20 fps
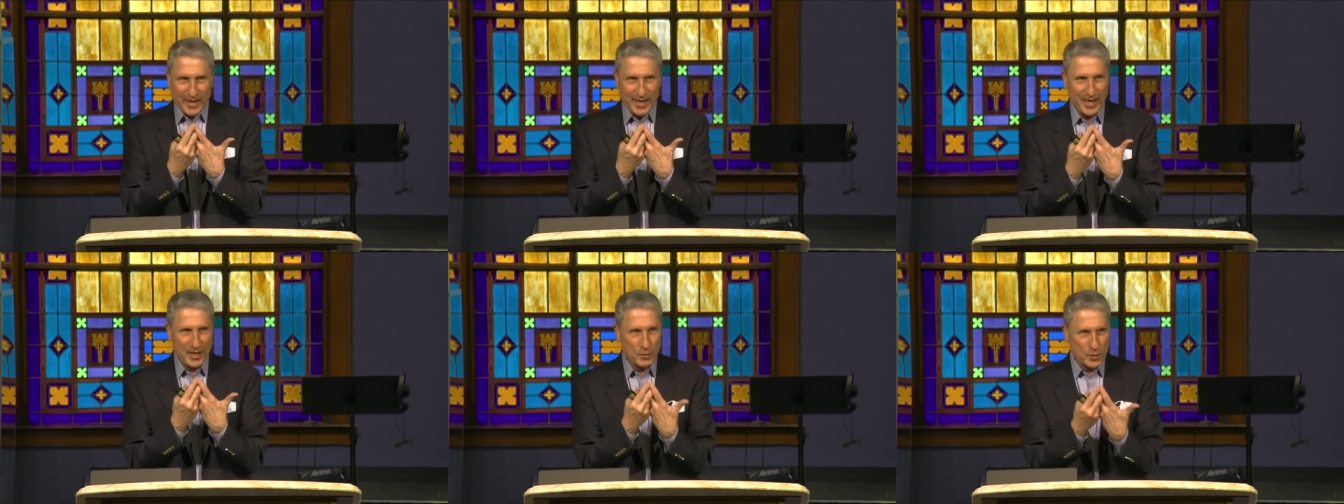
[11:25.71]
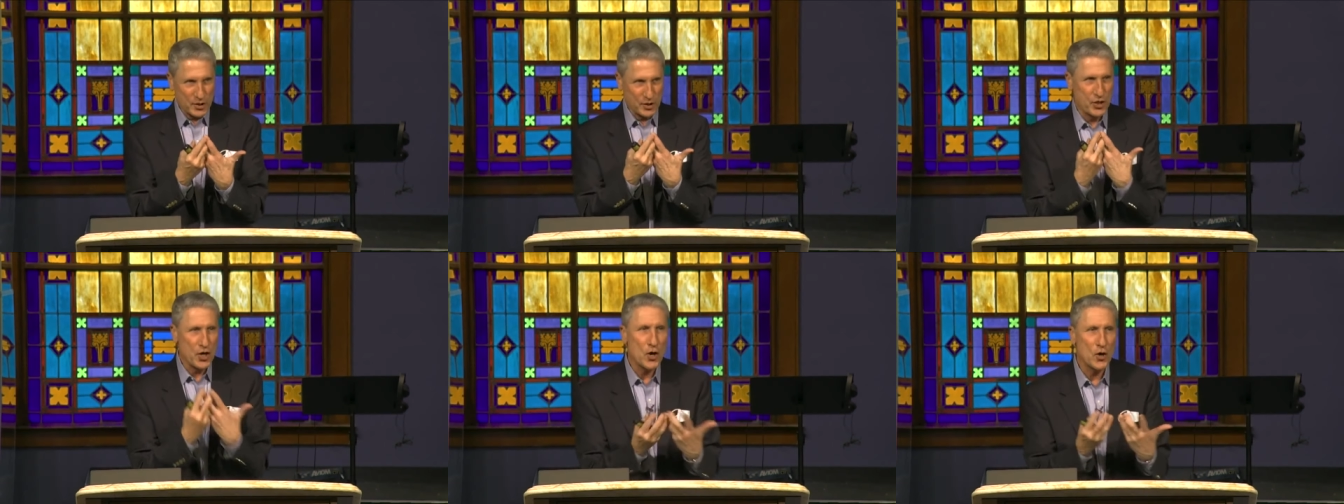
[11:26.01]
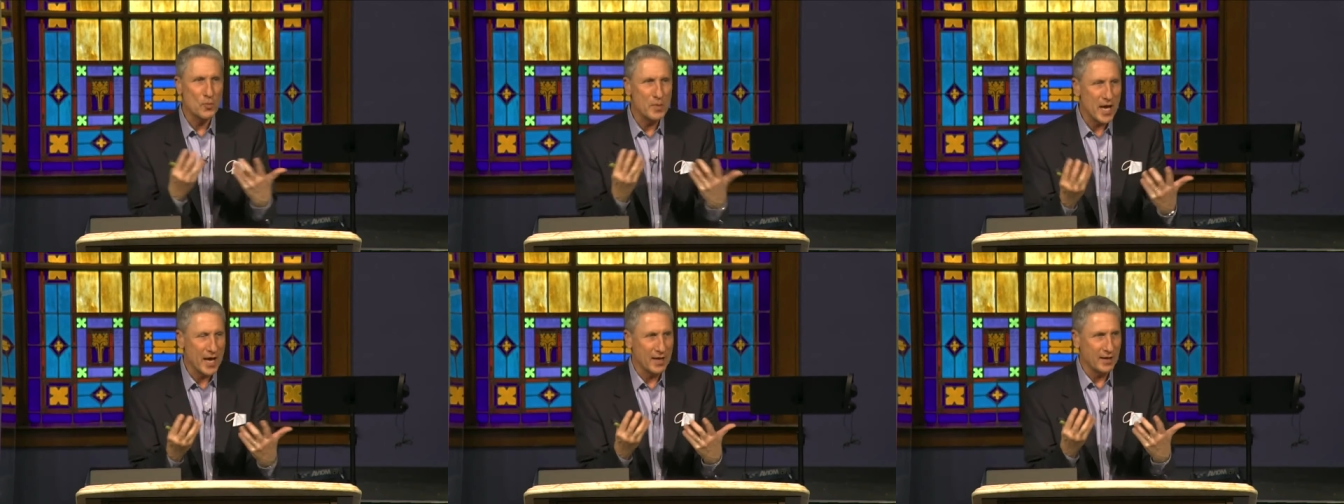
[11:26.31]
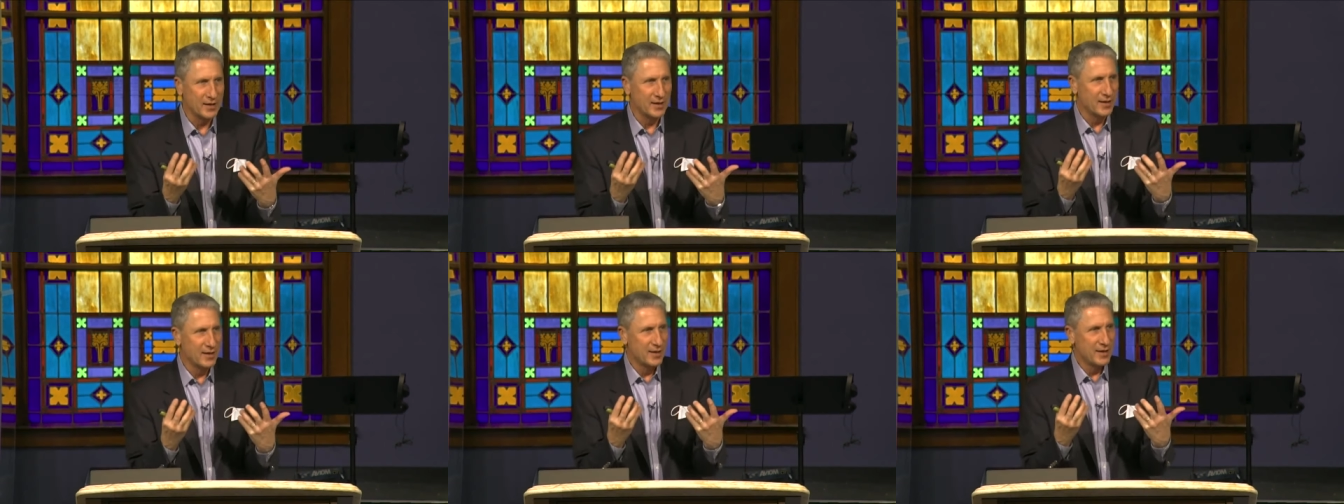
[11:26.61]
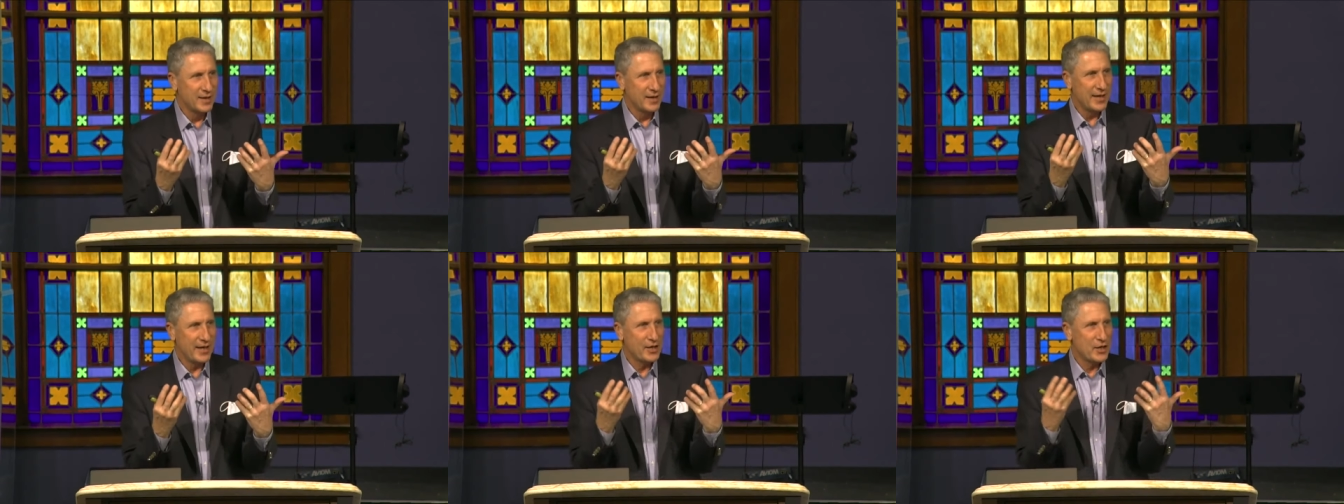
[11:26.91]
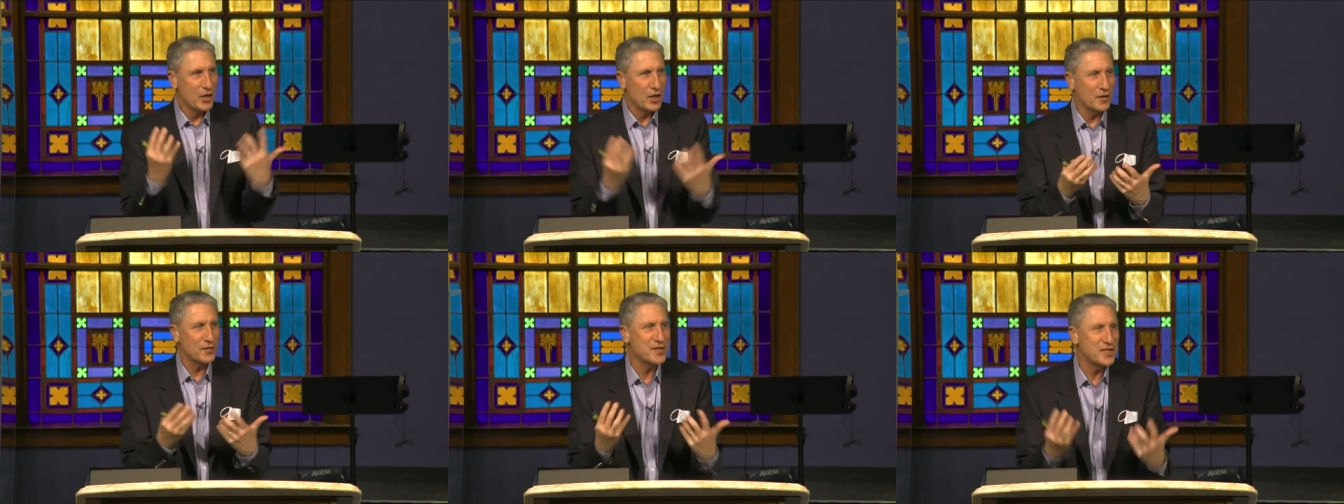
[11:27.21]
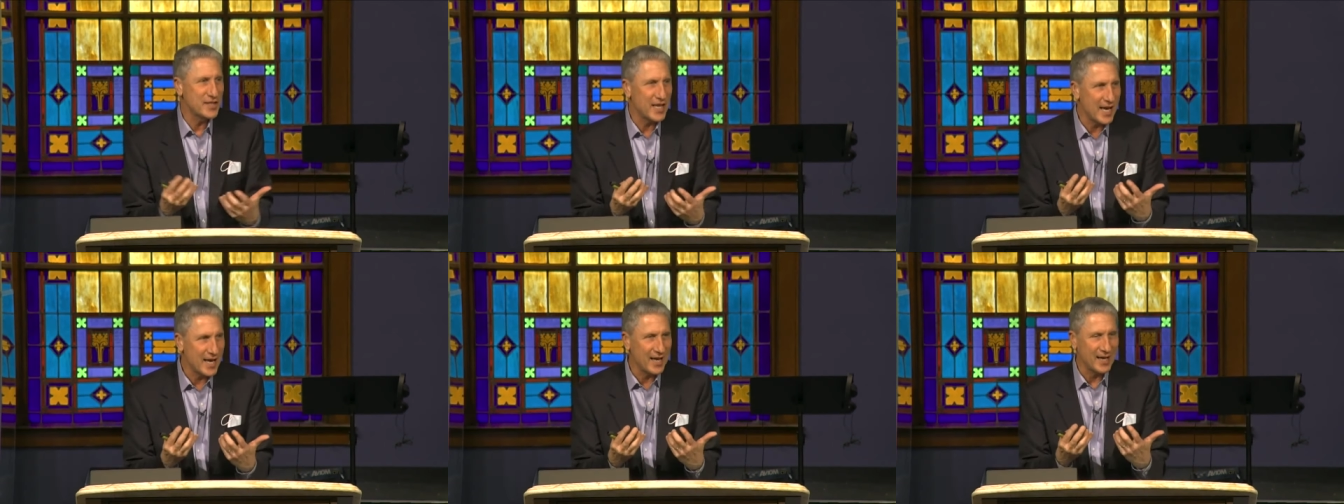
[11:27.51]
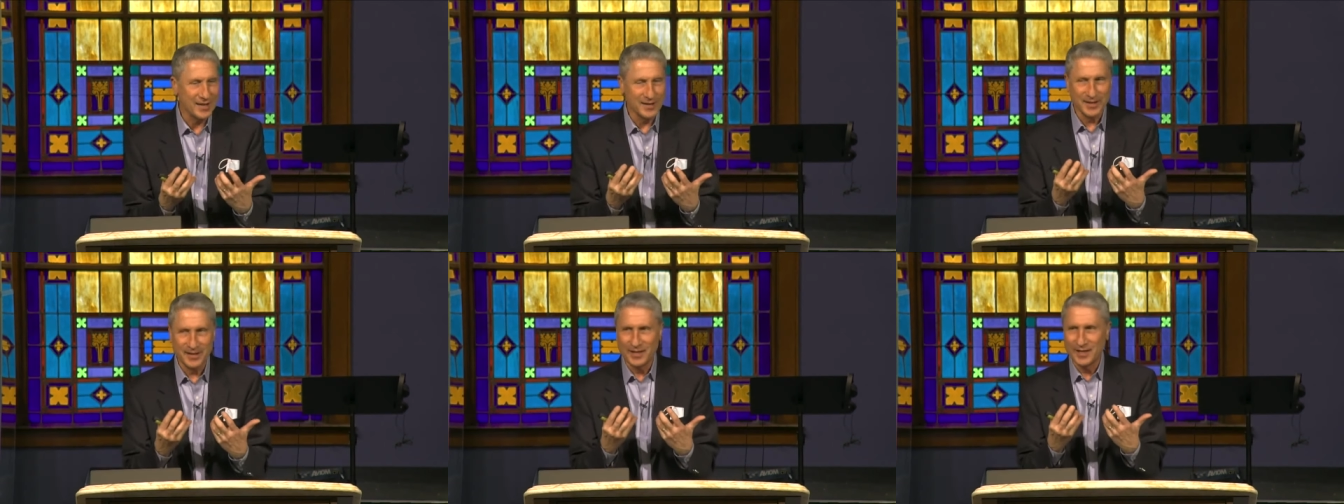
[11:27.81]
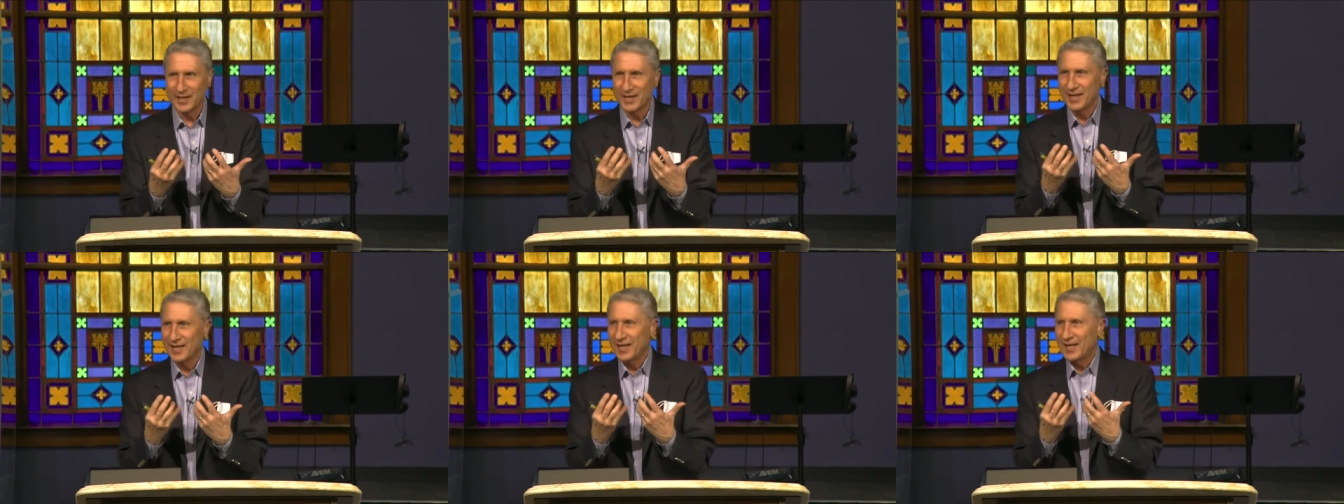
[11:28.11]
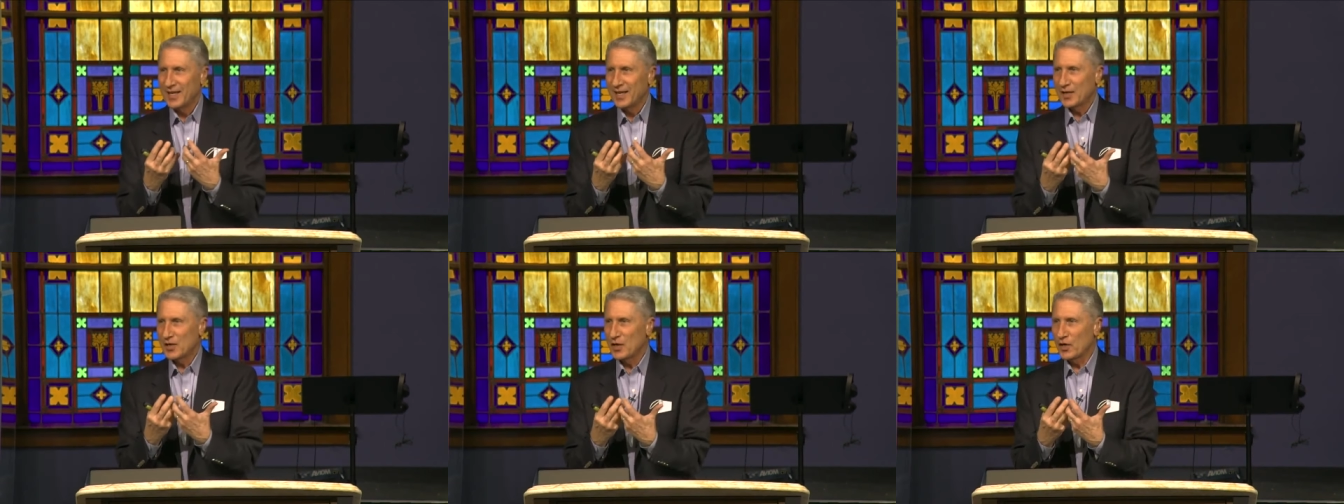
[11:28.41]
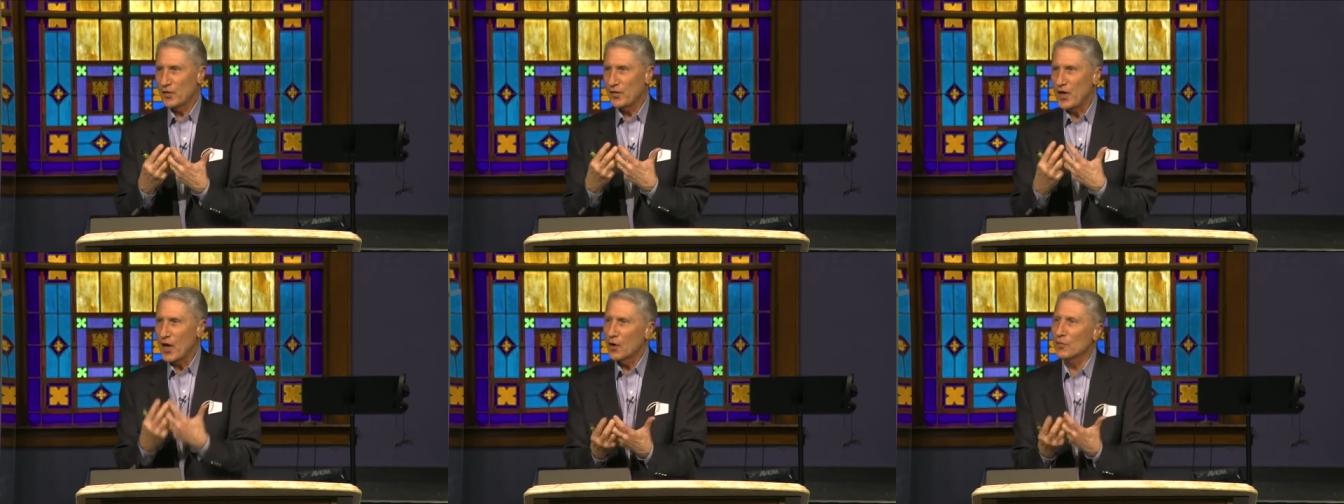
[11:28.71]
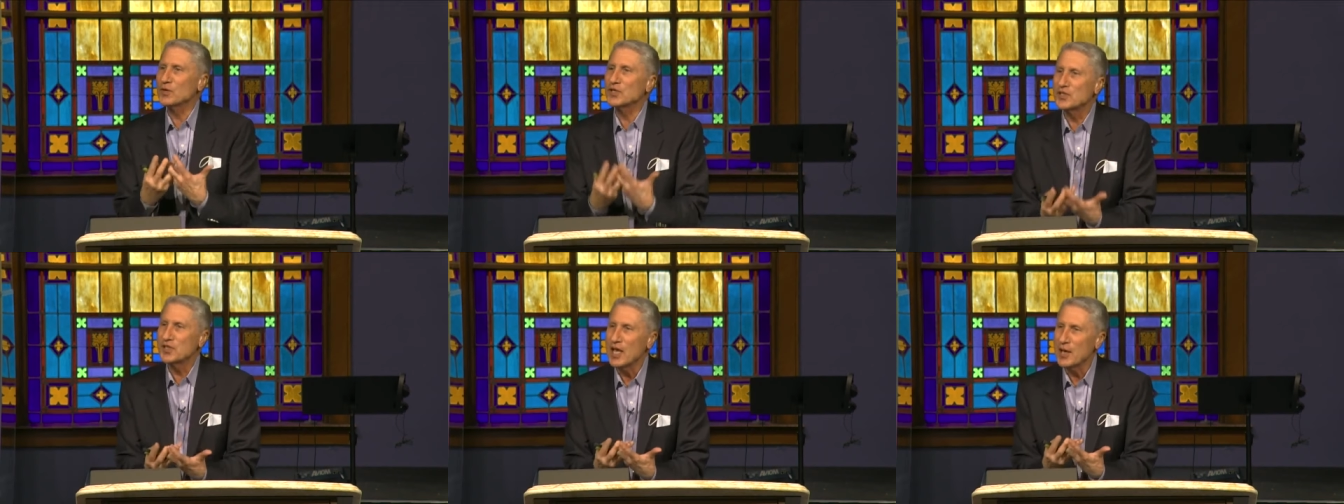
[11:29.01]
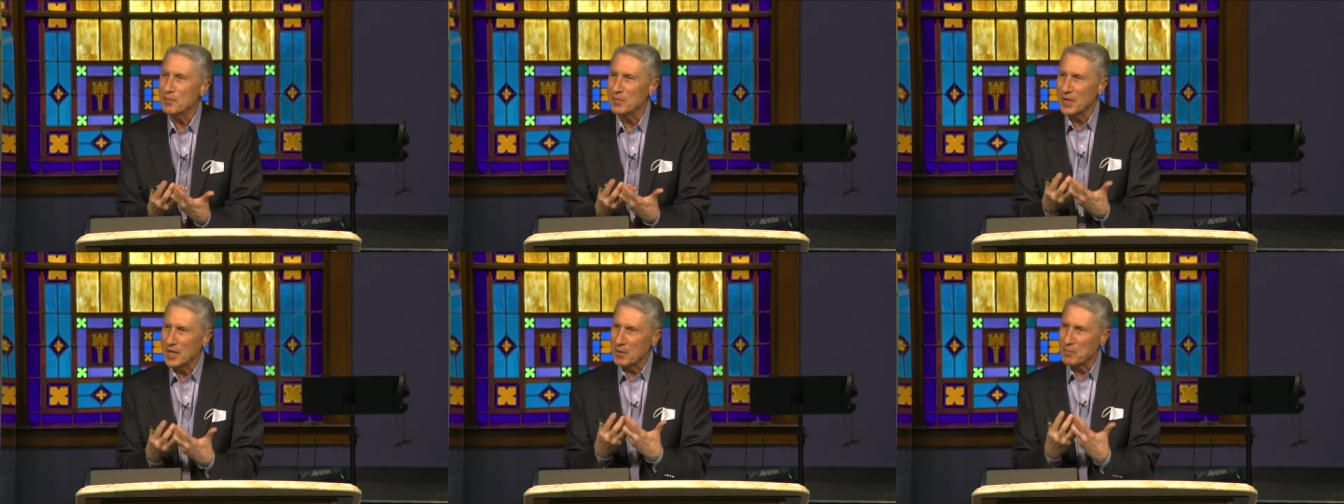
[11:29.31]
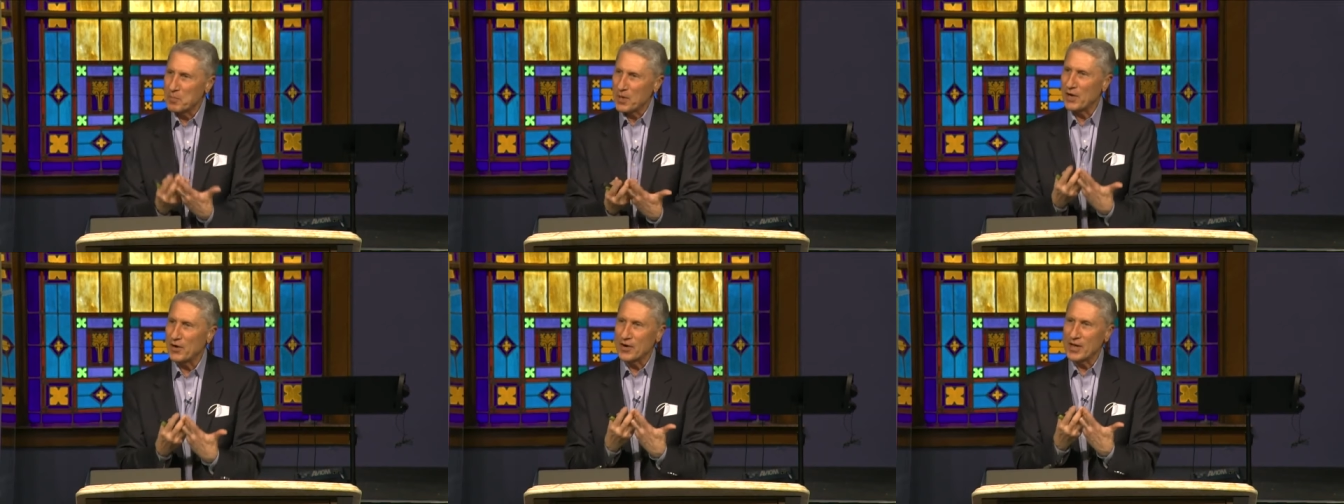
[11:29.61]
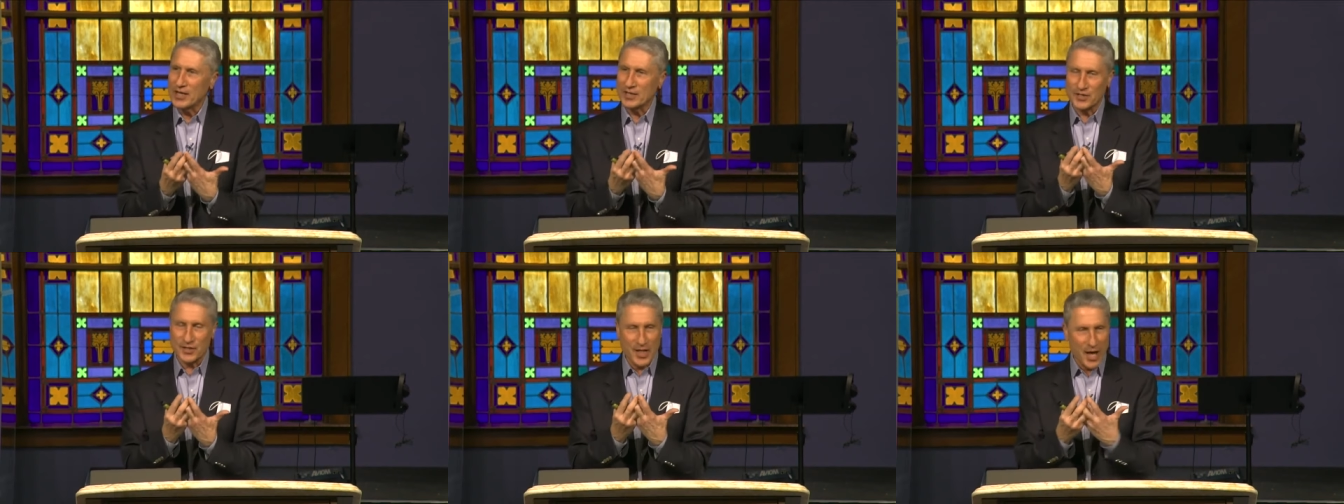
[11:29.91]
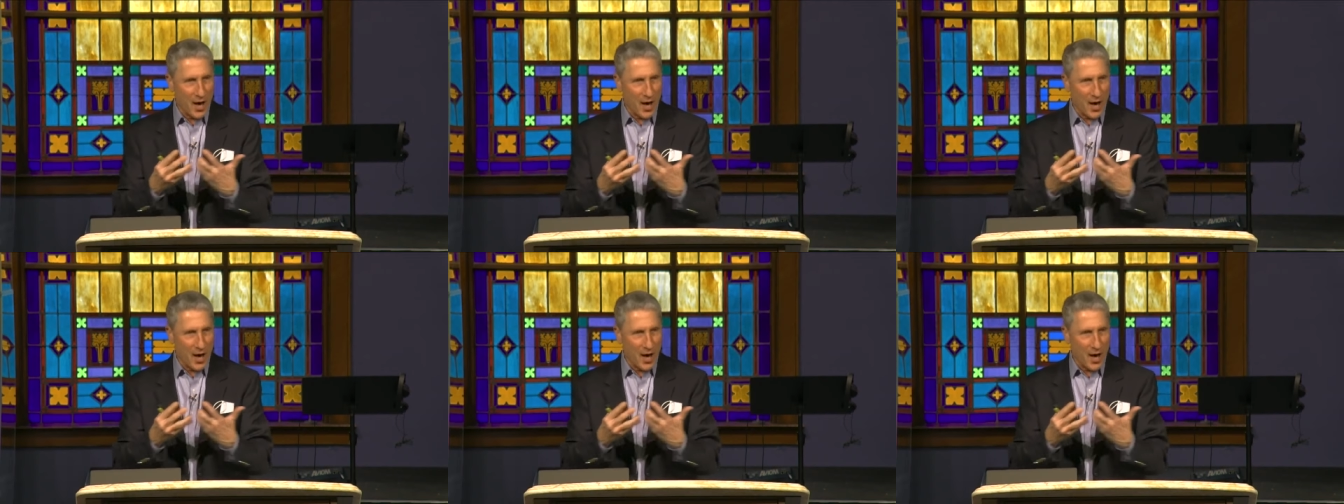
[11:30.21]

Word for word: He was human. He could have sinned, could have held resentment and bitterness.